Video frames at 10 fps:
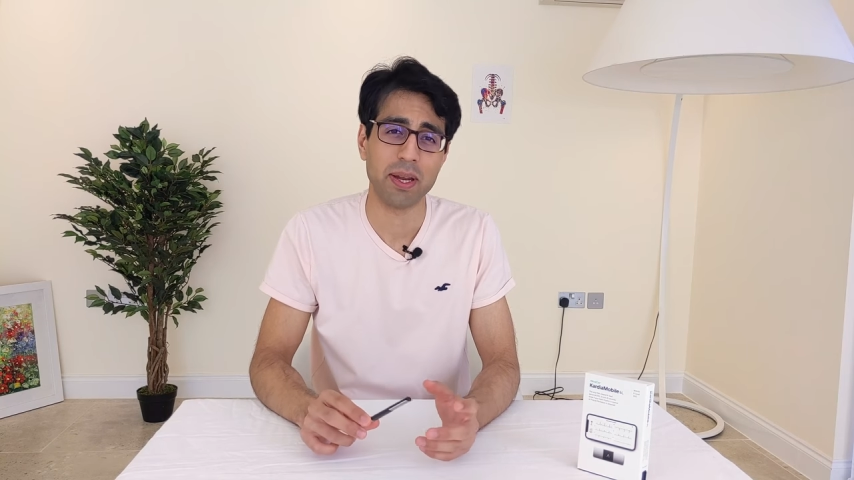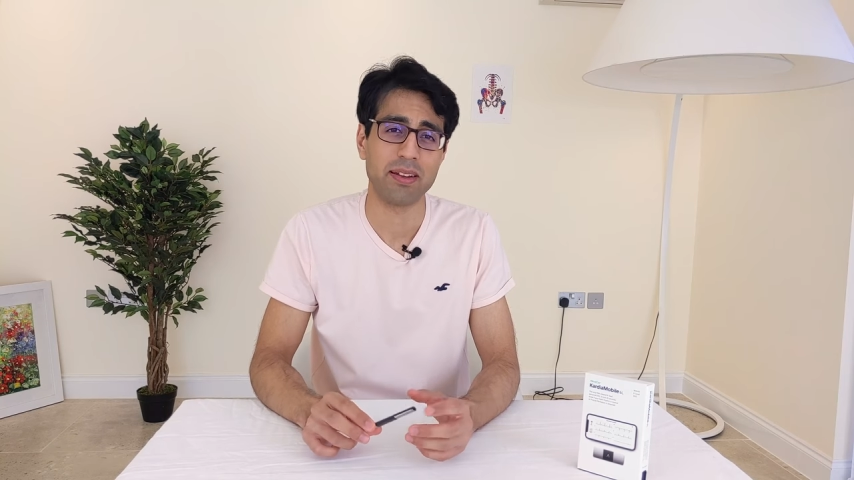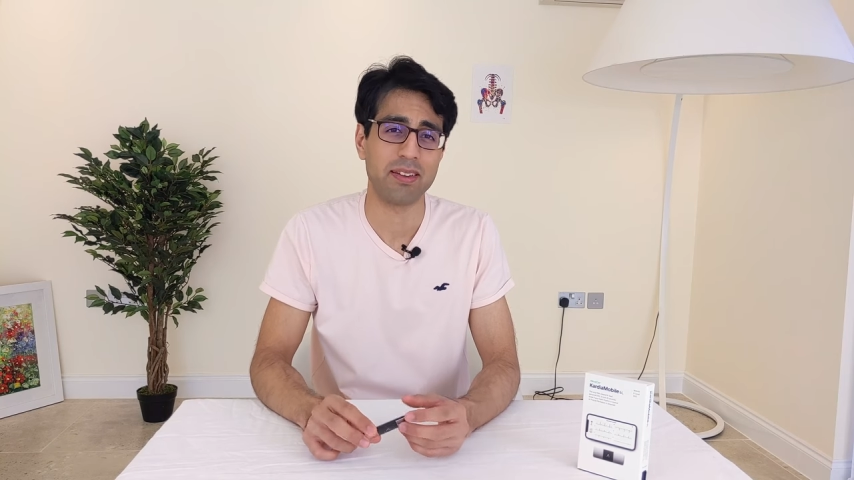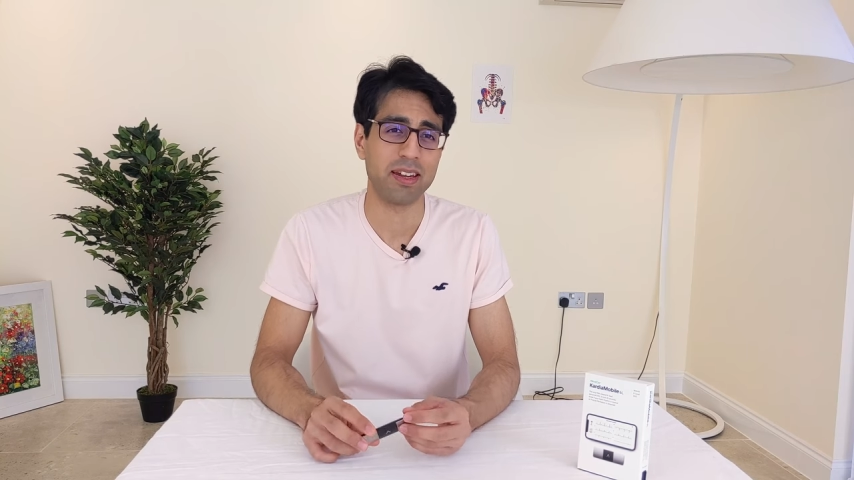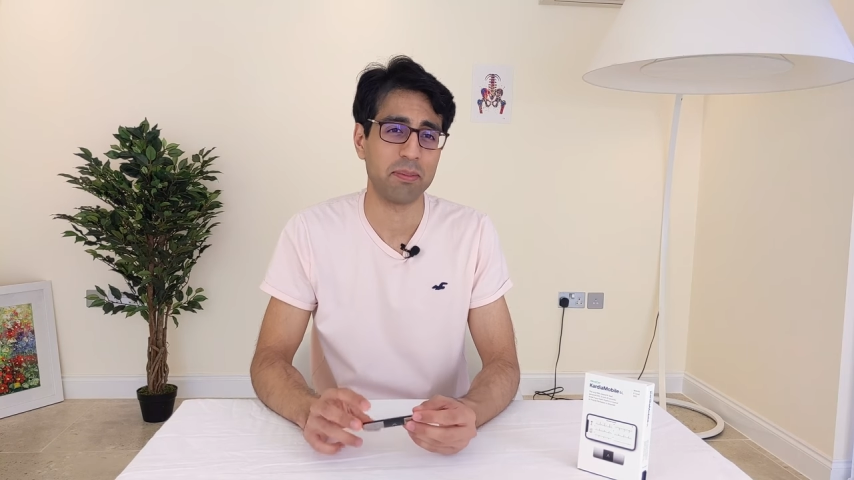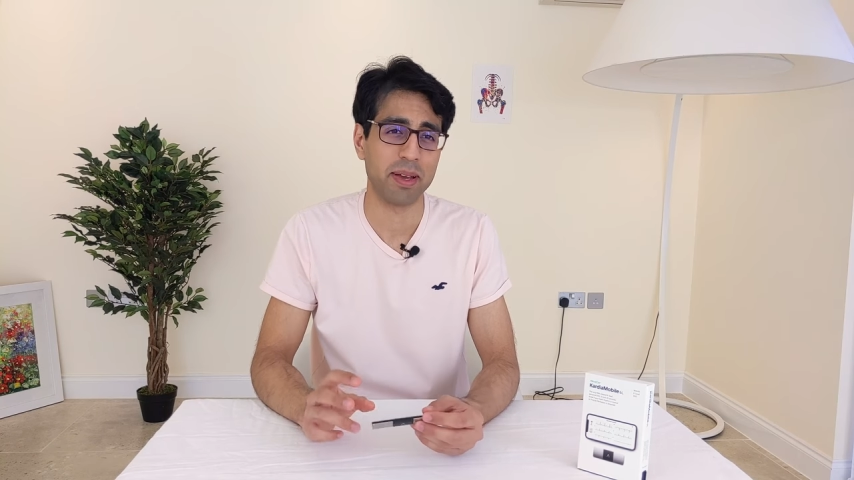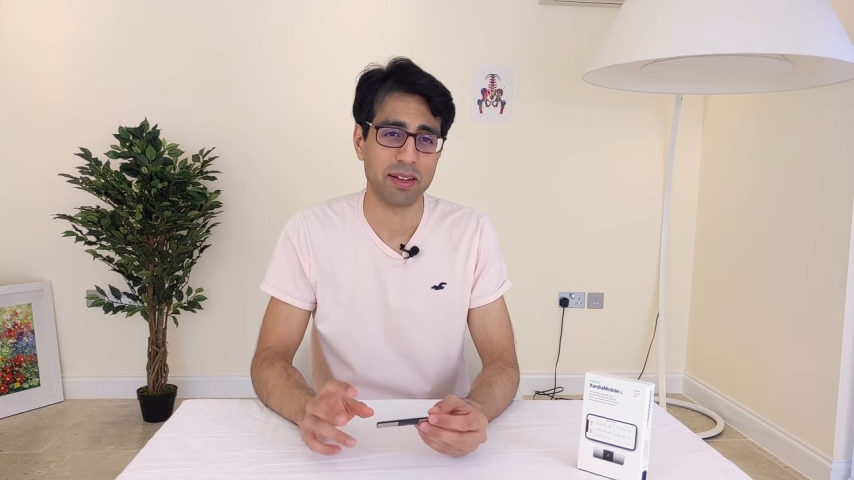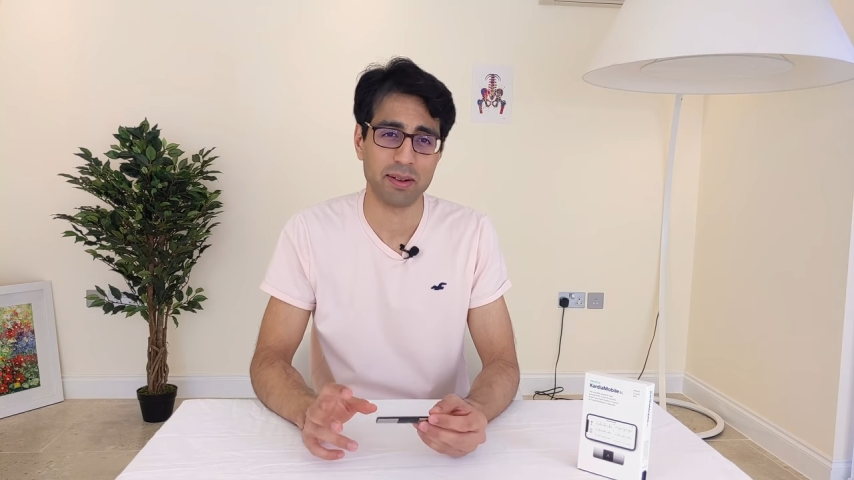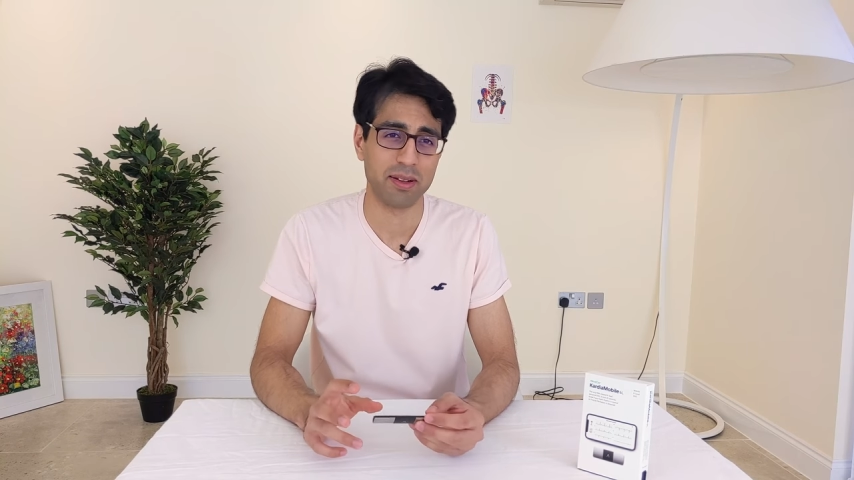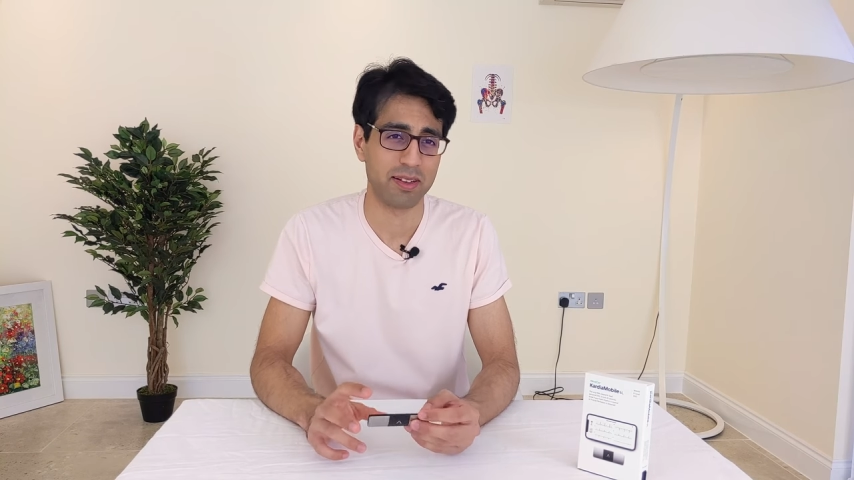be to seek
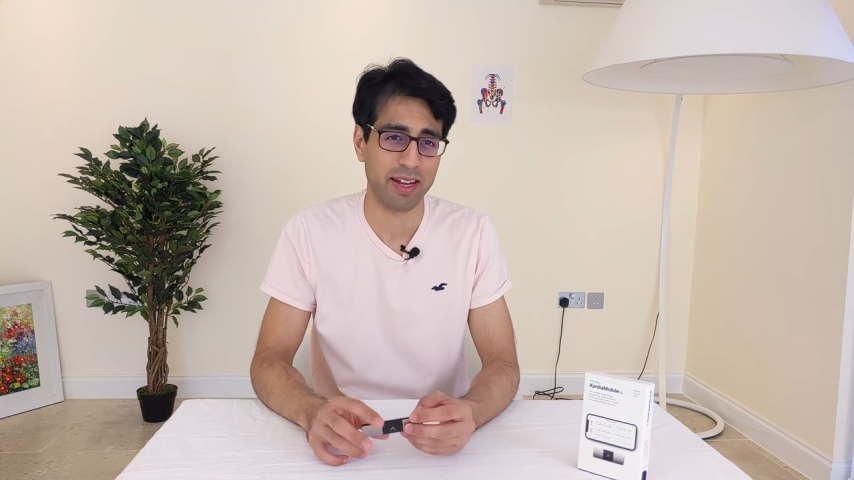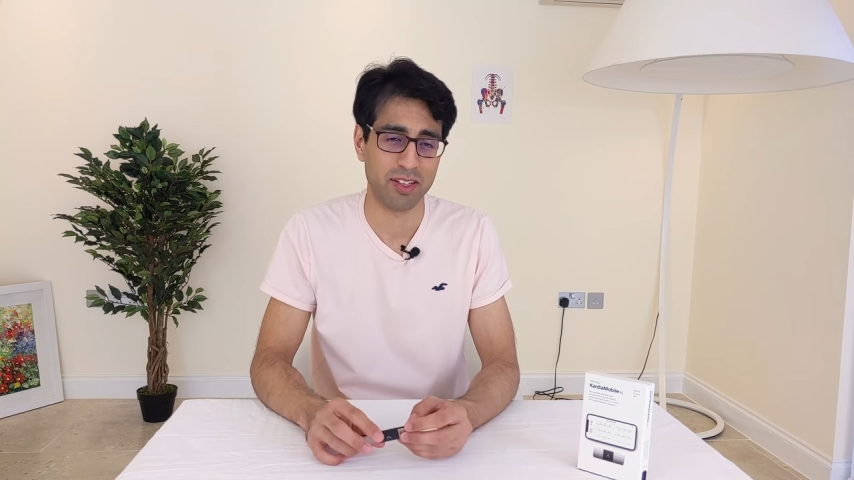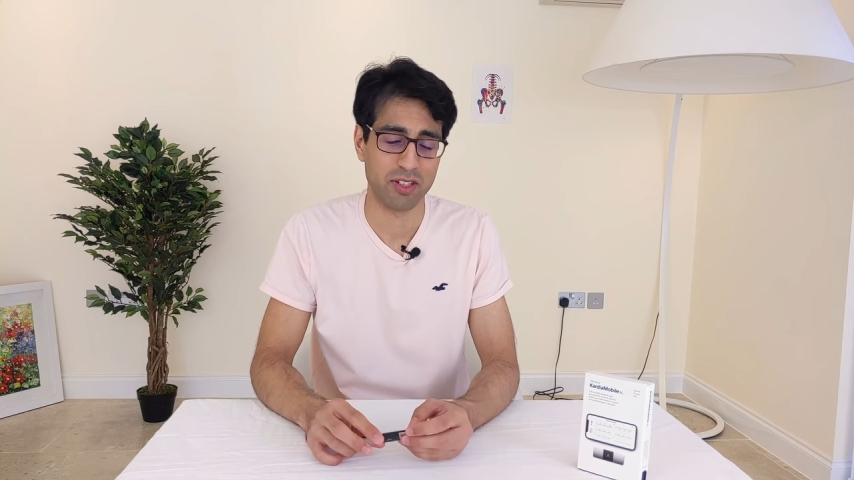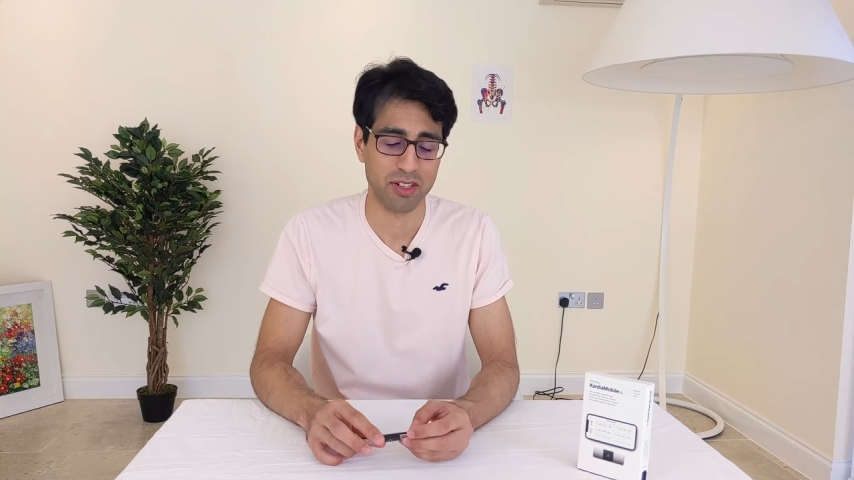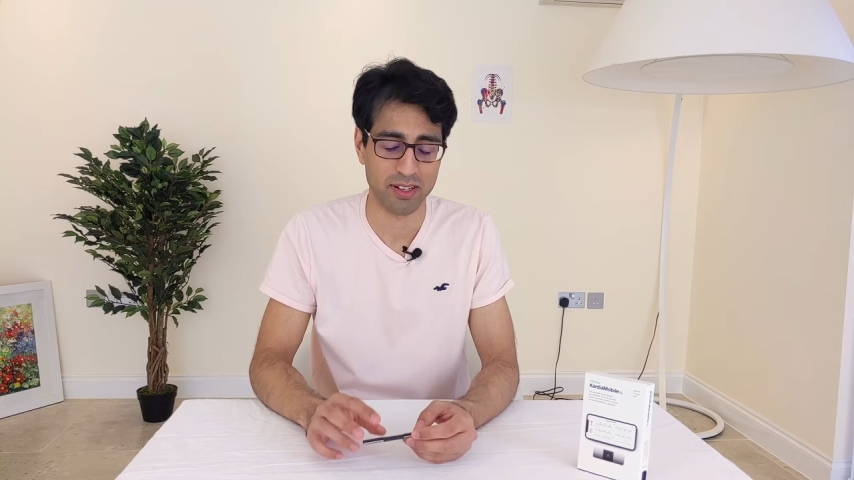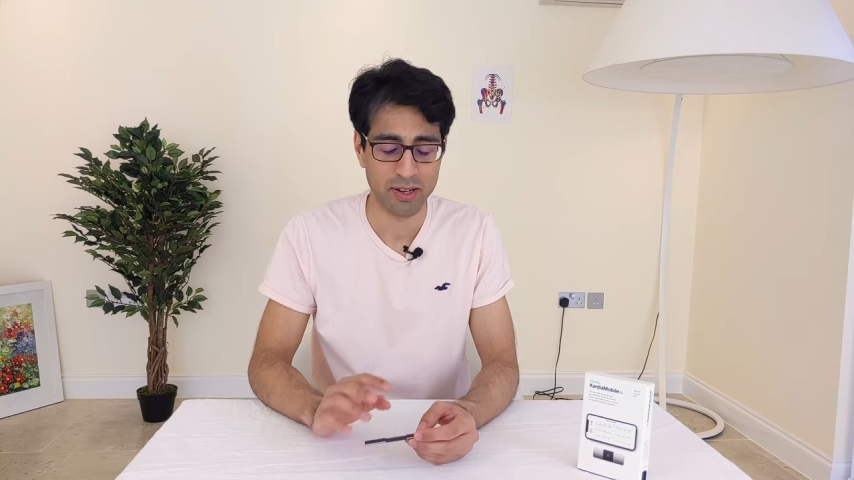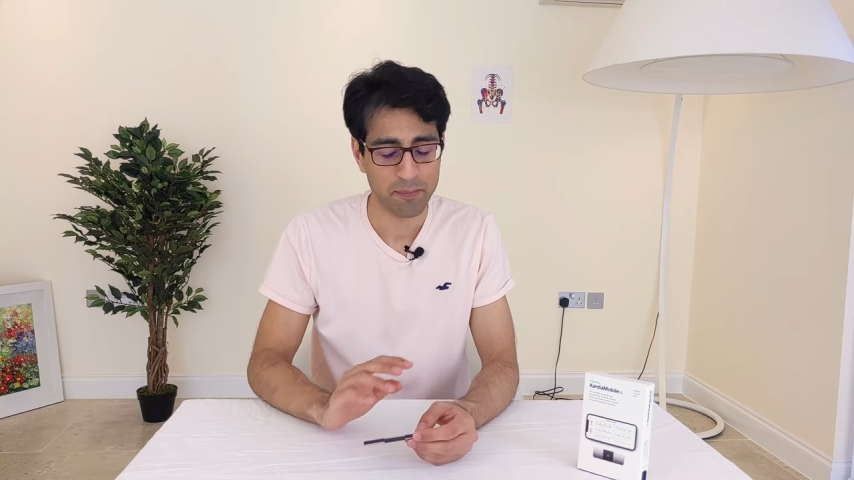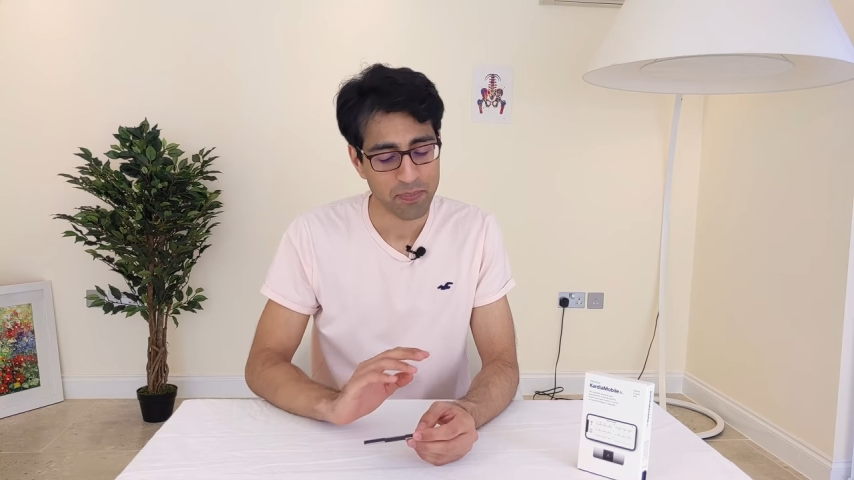medical attention